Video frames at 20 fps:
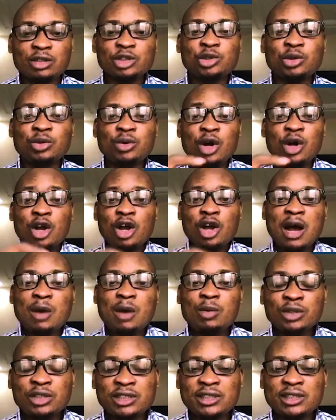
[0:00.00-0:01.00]
So I
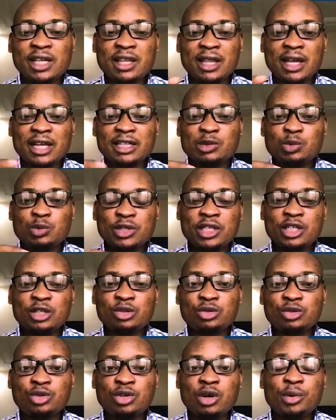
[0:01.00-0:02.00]
would say that we need
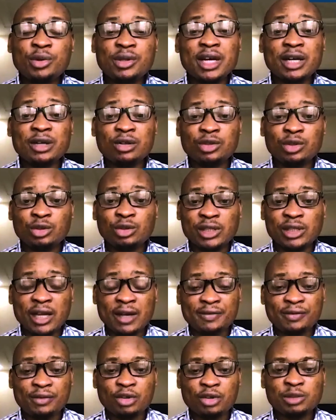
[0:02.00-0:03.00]
to double down on those
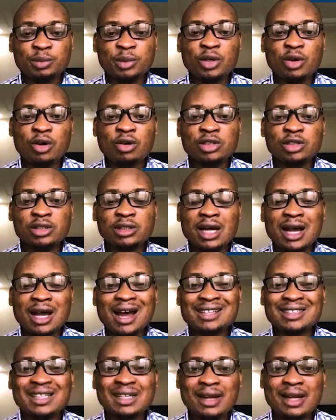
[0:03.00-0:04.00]
efforts because
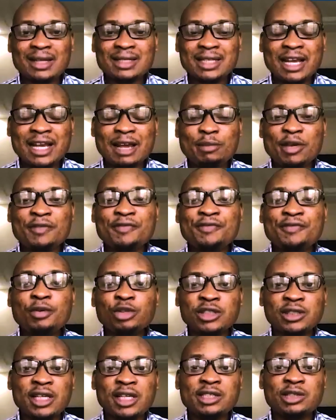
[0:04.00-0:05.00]
as at that time, a few
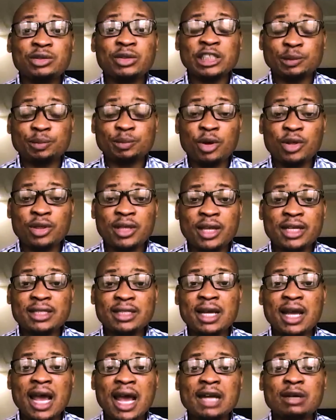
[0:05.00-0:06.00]
states
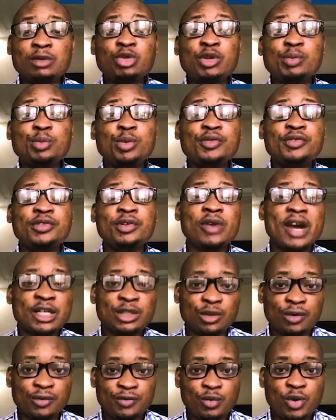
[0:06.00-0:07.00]
responded and removed the right
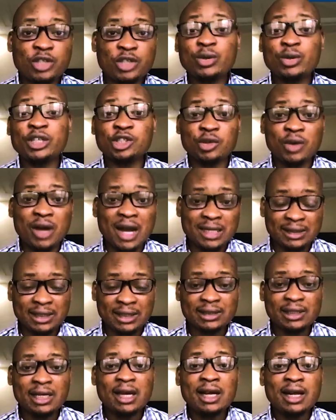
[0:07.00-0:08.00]
of way to ensure
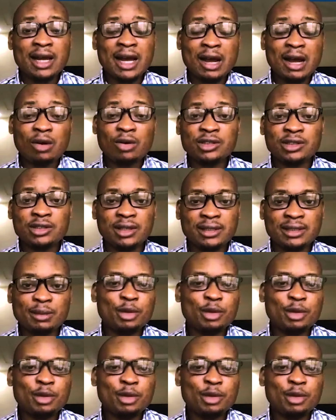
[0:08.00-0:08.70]
access across the letter.